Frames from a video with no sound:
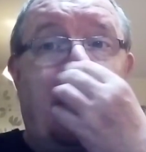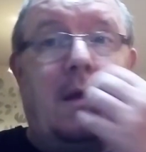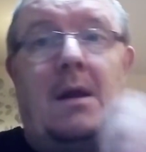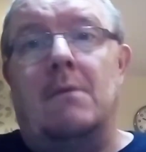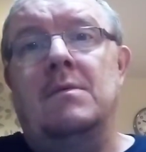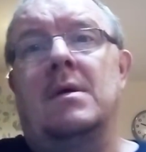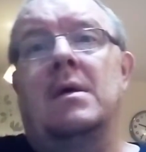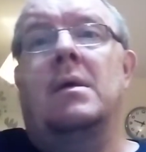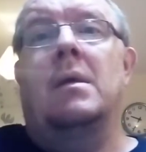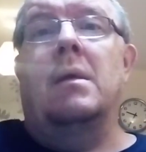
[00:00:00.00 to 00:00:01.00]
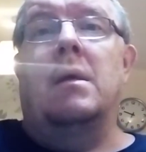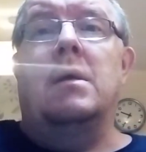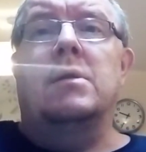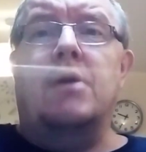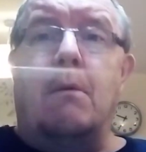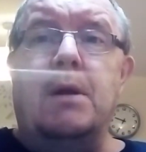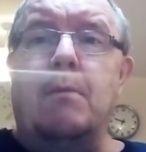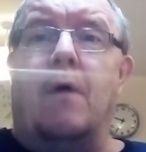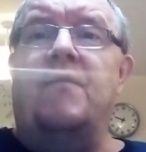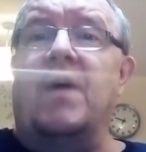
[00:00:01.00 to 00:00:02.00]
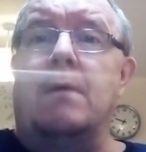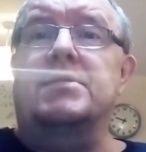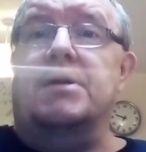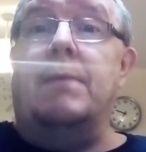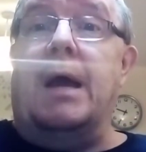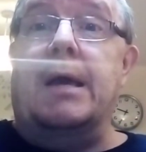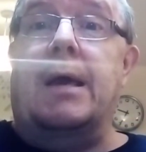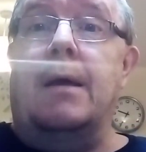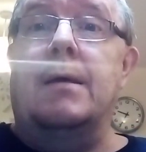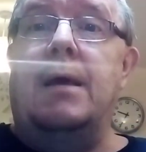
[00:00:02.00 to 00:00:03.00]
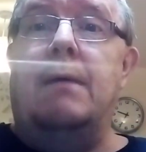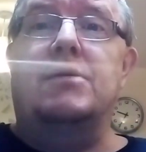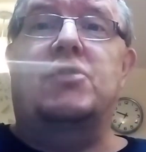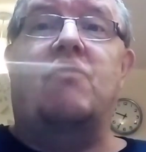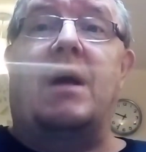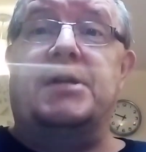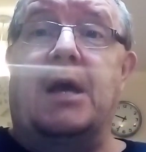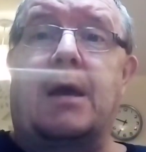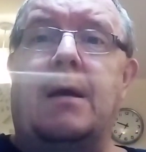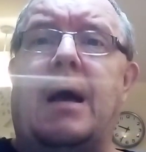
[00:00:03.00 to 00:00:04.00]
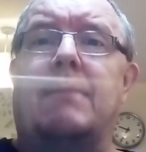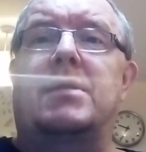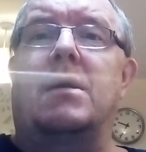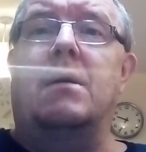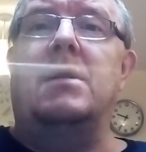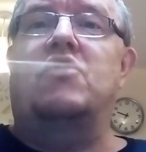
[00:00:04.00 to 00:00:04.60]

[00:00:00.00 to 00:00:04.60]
you know, so many more films to make. It was tragic, absolutely